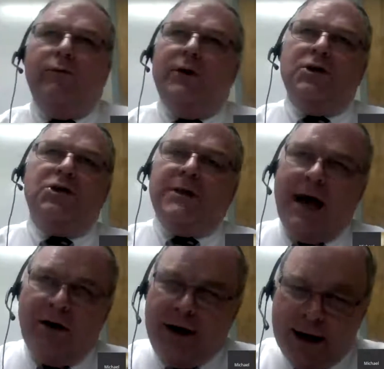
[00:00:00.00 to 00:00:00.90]
We just
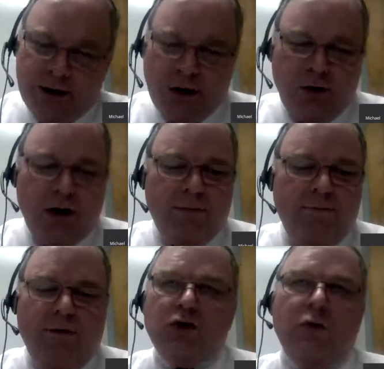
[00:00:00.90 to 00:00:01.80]
now get to him
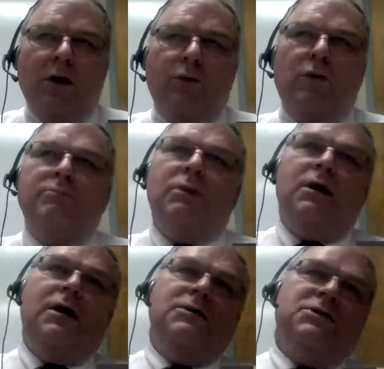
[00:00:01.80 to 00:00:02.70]
in verse 21
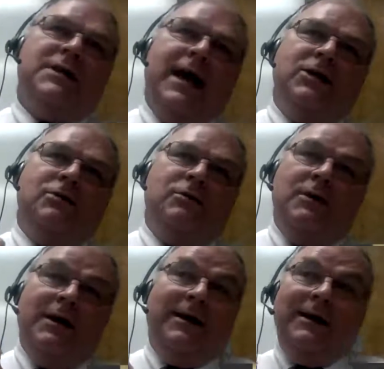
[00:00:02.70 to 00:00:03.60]
because Daniel
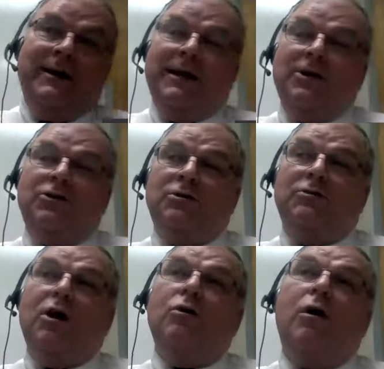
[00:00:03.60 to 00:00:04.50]
needed to
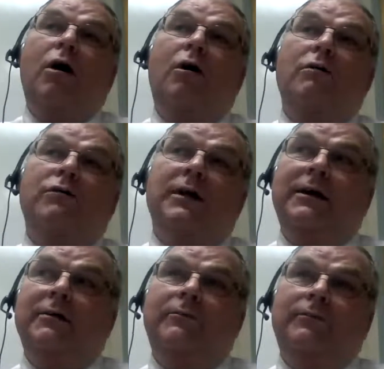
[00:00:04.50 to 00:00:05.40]
know all
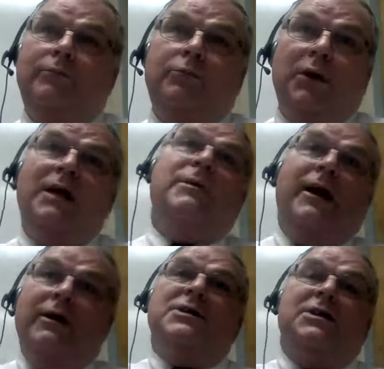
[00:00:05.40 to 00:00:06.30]
the
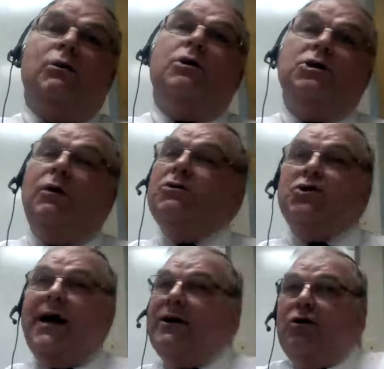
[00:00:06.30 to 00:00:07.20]
preliminaries in order to
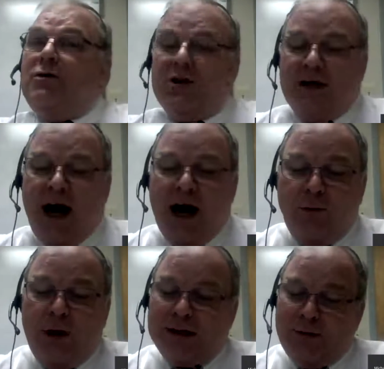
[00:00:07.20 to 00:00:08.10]
understand who this guy
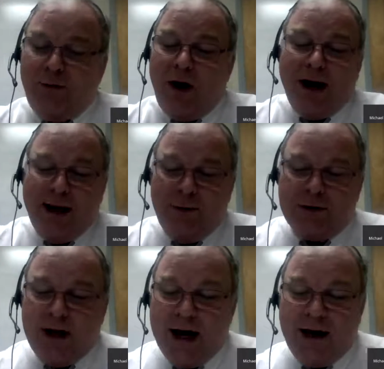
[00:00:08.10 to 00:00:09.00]
was and why he
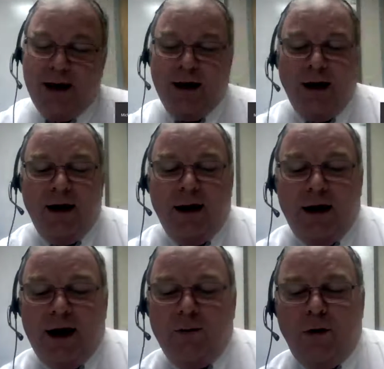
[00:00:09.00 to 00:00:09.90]
was like
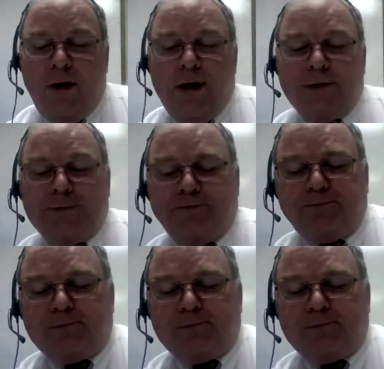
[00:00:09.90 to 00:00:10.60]
he was.